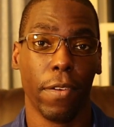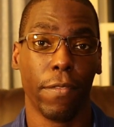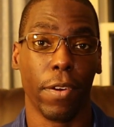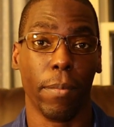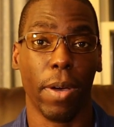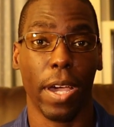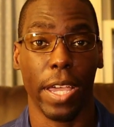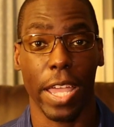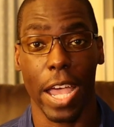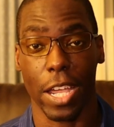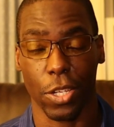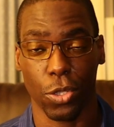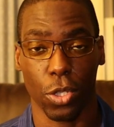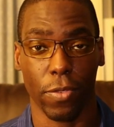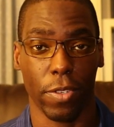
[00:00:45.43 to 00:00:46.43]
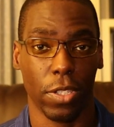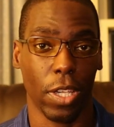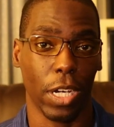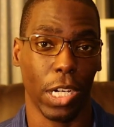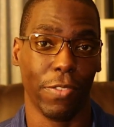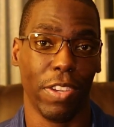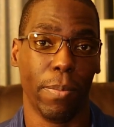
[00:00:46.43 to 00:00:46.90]
for my
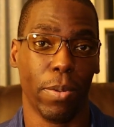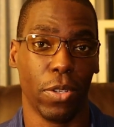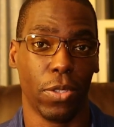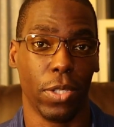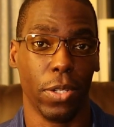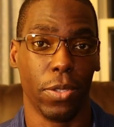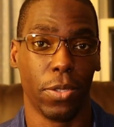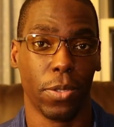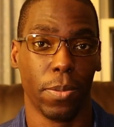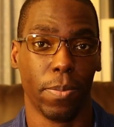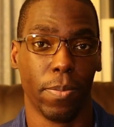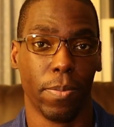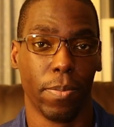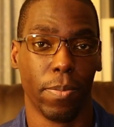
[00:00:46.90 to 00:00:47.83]
astrophotography pursuits.